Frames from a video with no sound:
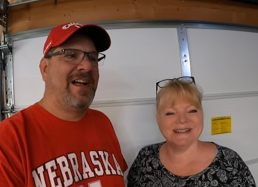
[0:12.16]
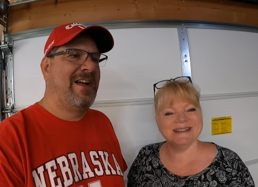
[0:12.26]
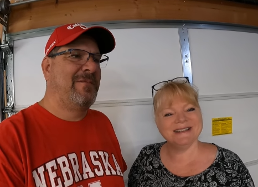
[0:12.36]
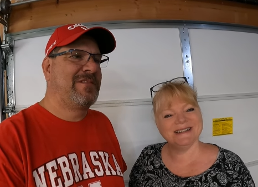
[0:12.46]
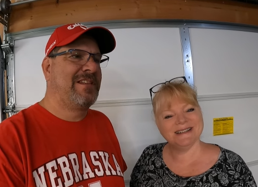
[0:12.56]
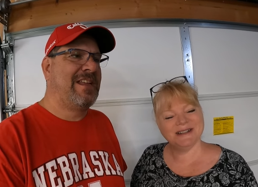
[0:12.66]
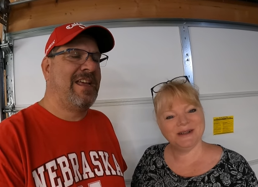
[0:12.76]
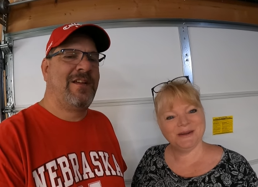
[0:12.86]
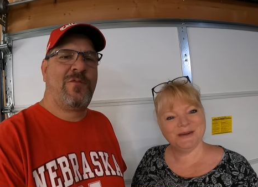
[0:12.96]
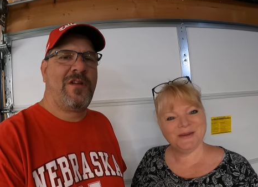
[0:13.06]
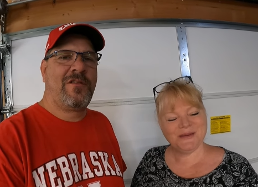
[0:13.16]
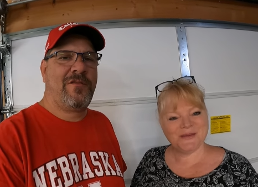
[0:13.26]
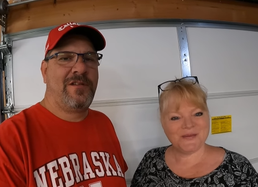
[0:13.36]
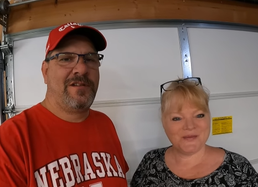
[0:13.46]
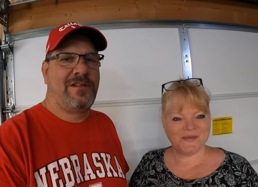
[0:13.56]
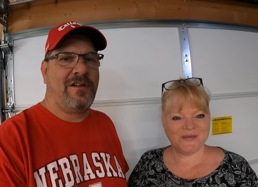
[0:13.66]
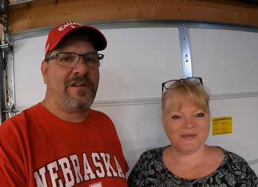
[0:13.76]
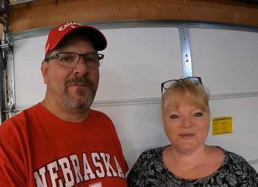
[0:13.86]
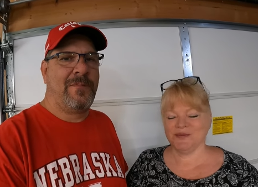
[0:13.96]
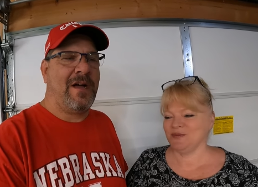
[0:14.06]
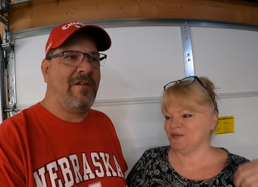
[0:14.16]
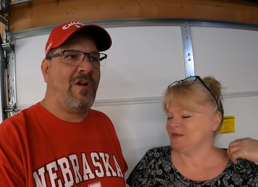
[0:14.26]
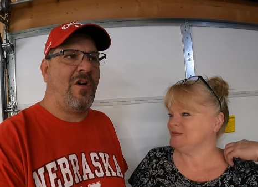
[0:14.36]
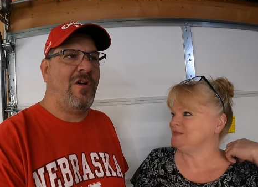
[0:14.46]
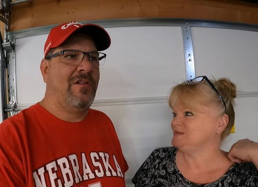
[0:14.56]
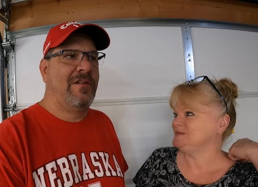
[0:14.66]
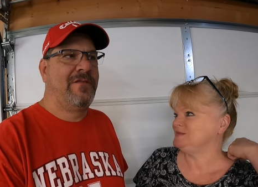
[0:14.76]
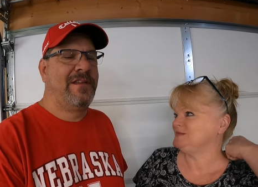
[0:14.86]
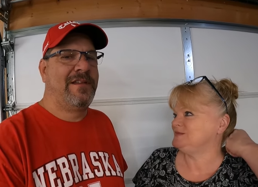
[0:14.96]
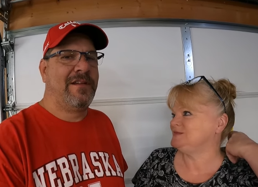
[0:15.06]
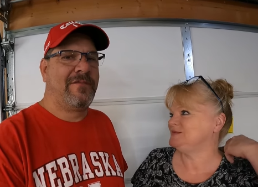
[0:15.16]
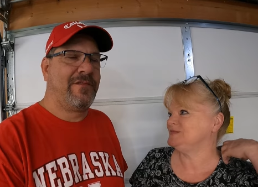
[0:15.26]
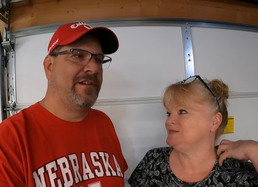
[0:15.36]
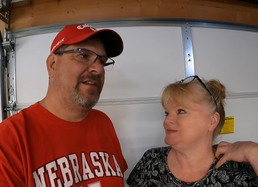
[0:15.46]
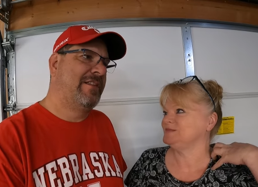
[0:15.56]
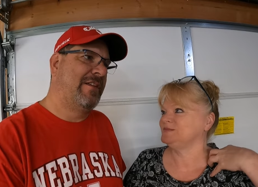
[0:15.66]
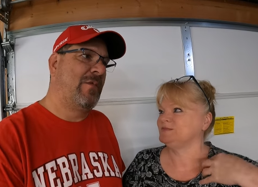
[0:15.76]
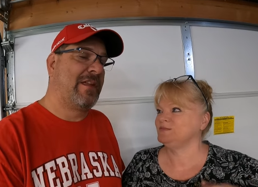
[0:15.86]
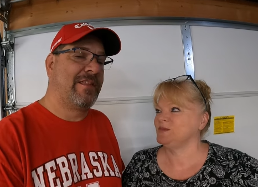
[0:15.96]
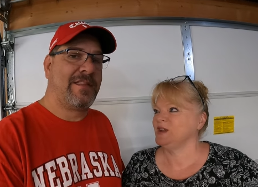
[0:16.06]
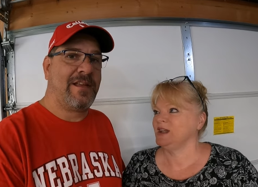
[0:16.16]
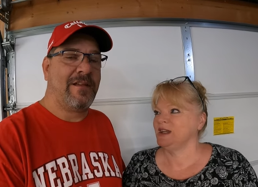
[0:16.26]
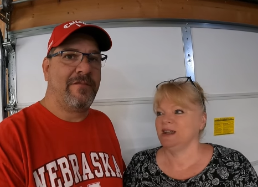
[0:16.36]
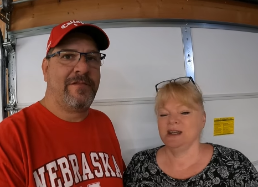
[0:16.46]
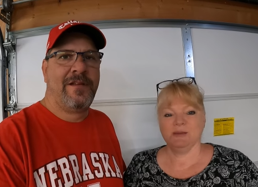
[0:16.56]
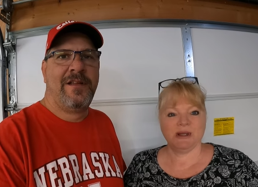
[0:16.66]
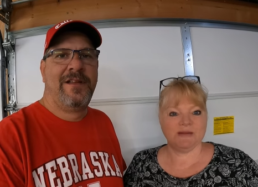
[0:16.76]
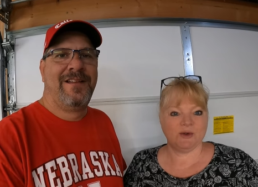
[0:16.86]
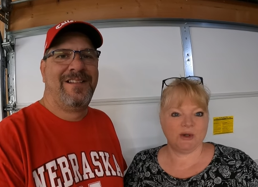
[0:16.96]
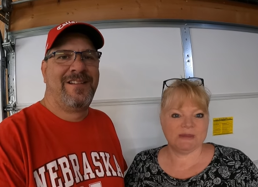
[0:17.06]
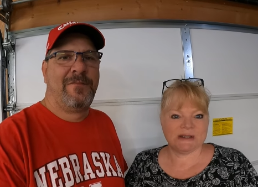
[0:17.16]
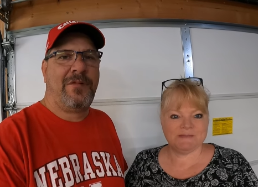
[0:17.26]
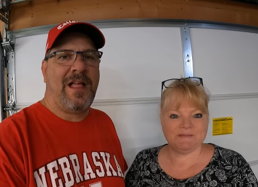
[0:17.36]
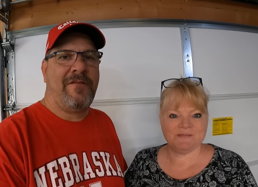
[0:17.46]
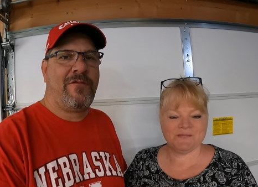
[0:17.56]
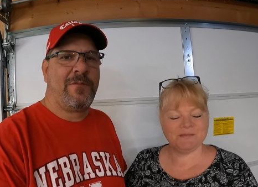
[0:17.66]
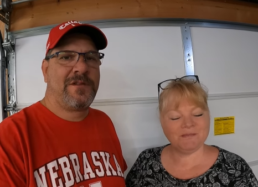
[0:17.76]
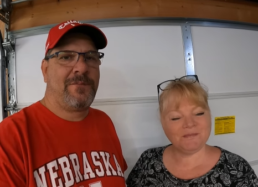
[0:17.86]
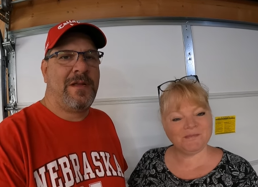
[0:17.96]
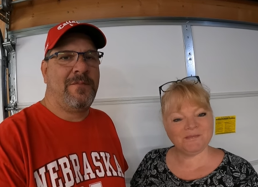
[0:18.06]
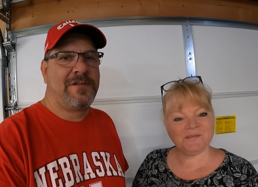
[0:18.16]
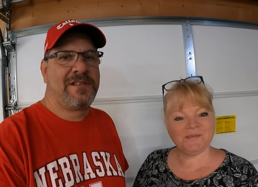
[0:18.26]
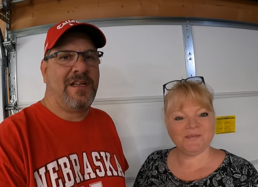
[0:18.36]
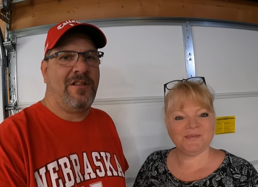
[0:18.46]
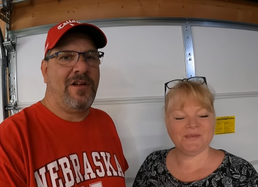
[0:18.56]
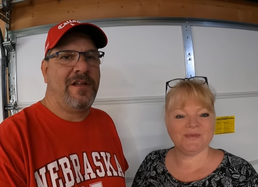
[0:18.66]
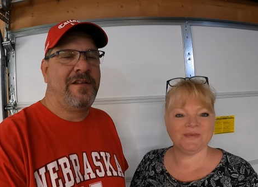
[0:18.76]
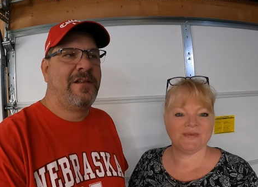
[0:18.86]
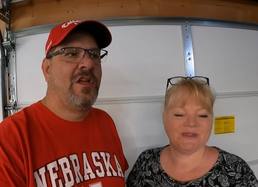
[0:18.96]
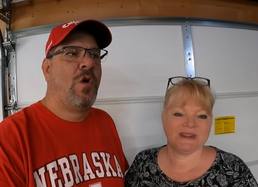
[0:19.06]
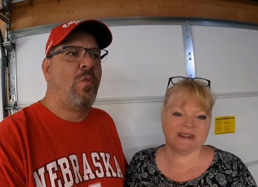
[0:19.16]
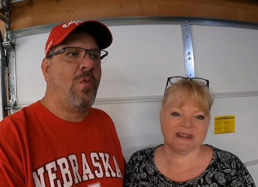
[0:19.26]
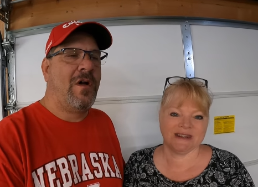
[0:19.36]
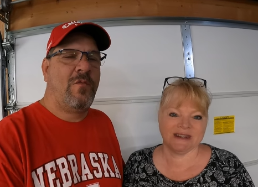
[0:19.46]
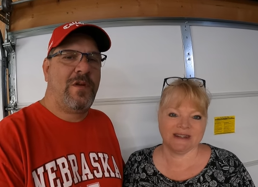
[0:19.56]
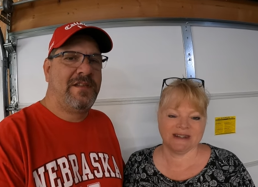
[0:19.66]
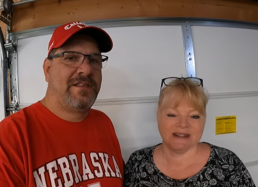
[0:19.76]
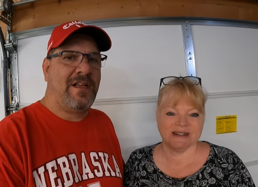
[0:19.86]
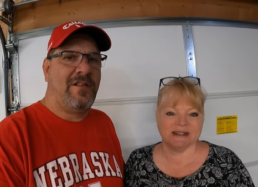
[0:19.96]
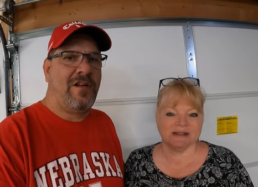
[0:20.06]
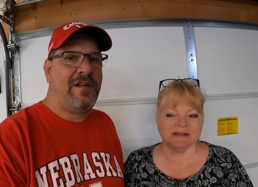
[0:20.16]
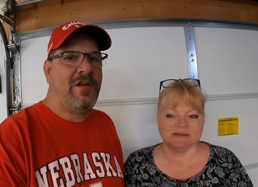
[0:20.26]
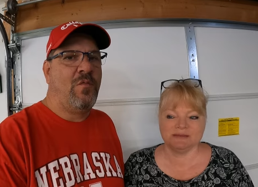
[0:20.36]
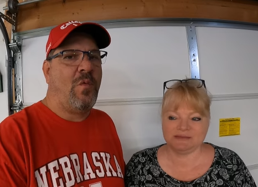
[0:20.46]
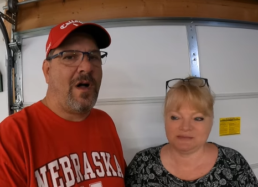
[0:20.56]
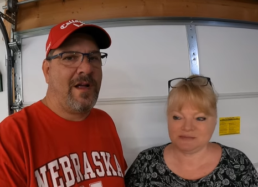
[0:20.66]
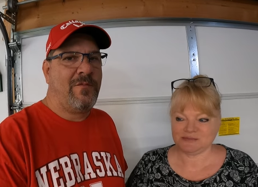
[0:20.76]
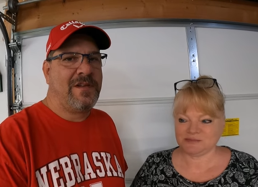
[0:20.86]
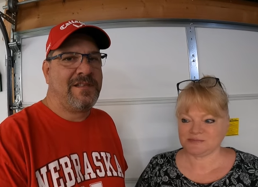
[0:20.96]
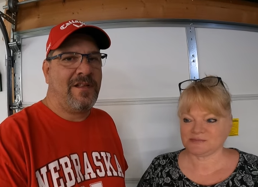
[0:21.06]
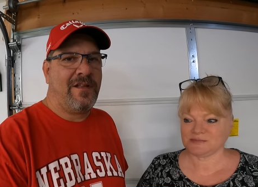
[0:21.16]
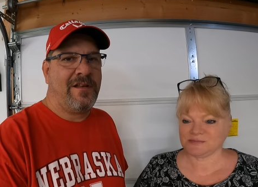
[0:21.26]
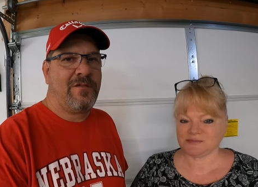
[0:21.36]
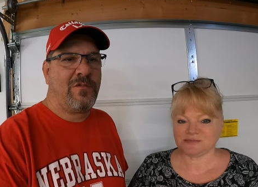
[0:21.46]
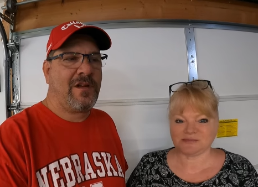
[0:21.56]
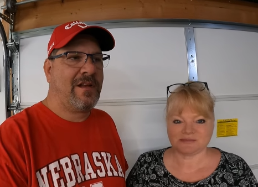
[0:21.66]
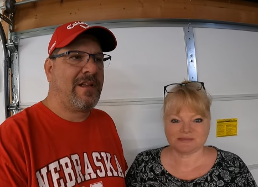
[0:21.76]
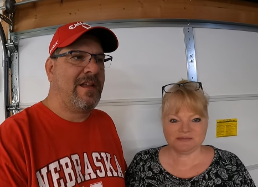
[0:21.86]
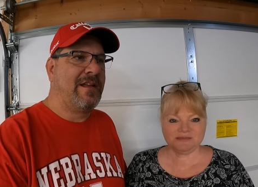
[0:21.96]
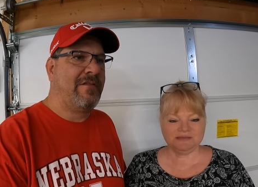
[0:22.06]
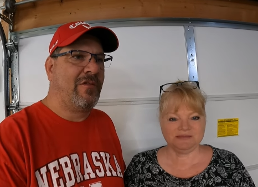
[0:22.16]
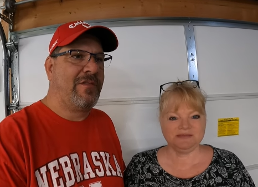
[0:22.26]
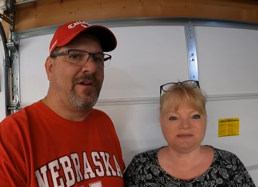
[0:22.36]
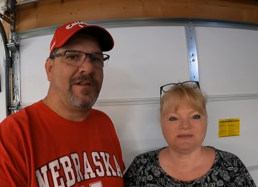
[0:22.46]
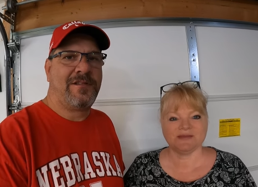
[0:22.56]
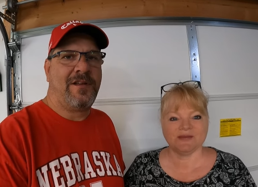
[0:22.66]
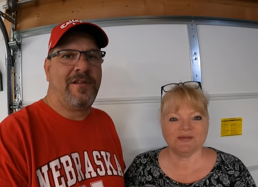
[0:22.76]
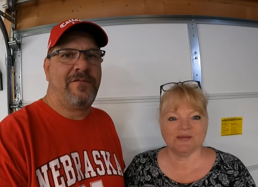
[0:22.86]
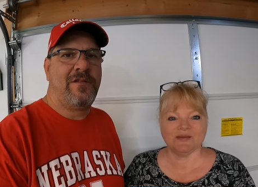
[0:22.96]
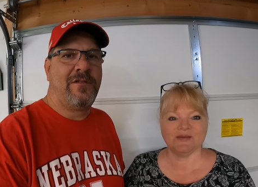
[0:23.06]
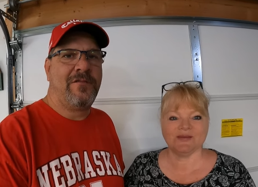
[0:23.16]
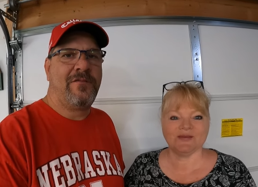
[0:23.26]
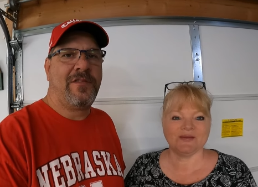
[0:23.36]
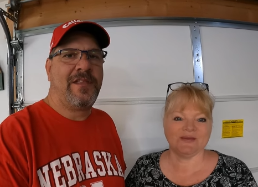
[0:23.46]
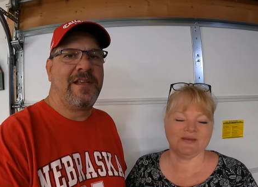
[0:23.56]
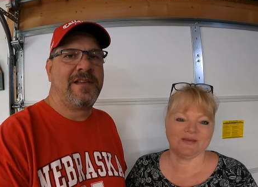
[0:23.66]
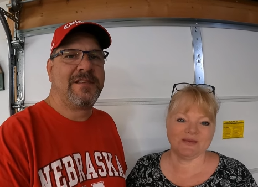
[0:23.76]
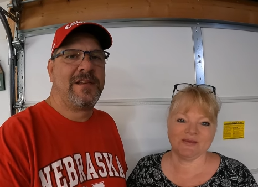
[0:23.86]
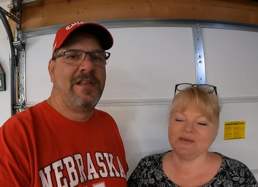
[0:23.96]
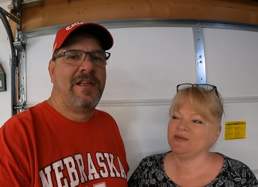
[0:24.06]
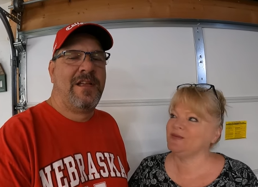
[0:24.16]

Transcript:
Speaker 1: um, today, we are going to talk about all of the different that we can think of platforms, platforms that people sell on, what we sell on, and why we sell on, and we're going to kind of give our thoughts on a few different things.